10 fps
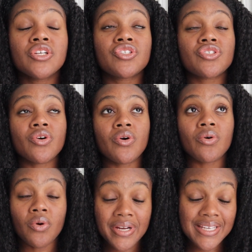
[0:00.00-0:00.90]

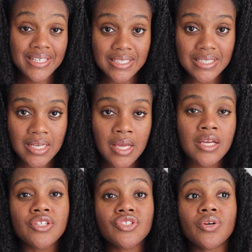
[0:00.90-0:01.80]
So, or is.
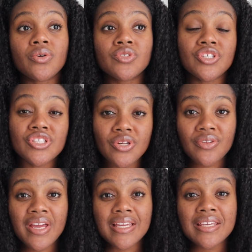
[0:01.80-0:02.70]
So just know
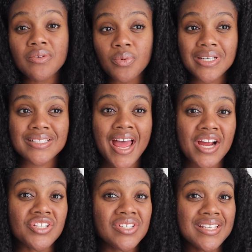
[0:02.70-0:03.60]
that Key West
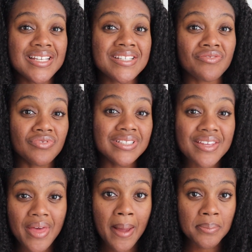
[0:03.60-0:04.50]
actually isn't really
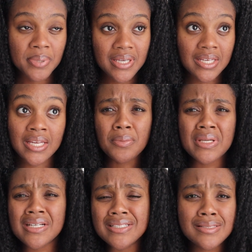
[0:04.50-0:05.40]
that big.
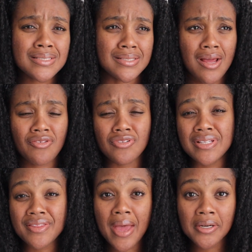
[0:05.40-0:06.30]
Because it's not
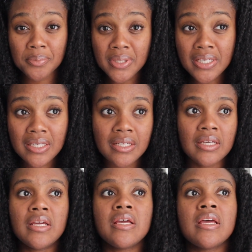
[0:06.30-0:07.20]
really that big,
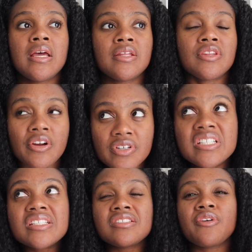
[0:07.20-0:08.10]
there
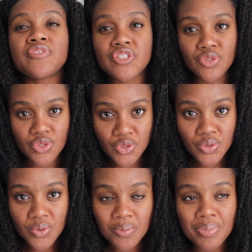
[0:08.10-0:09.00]
is stuff to
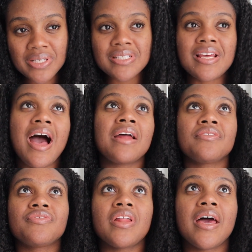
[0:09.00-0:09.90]
do, but it's kind
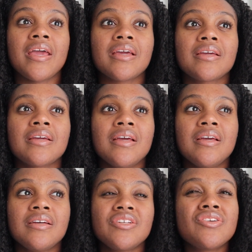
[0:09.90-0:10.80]
of like,
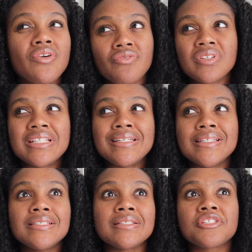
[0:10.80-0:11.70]
you don't really
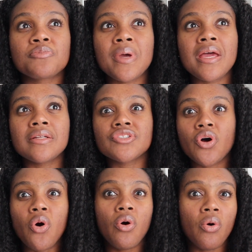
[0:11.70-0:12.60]
need to spend
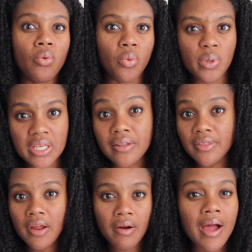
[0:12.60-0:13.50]
a whole week
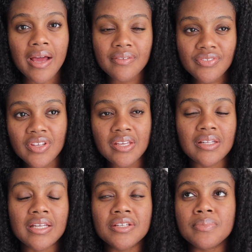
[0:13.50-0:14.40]
there kind of thing.
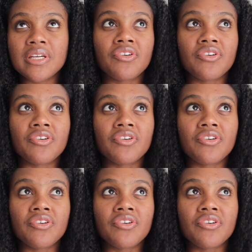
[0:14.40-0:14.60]
Like it'd be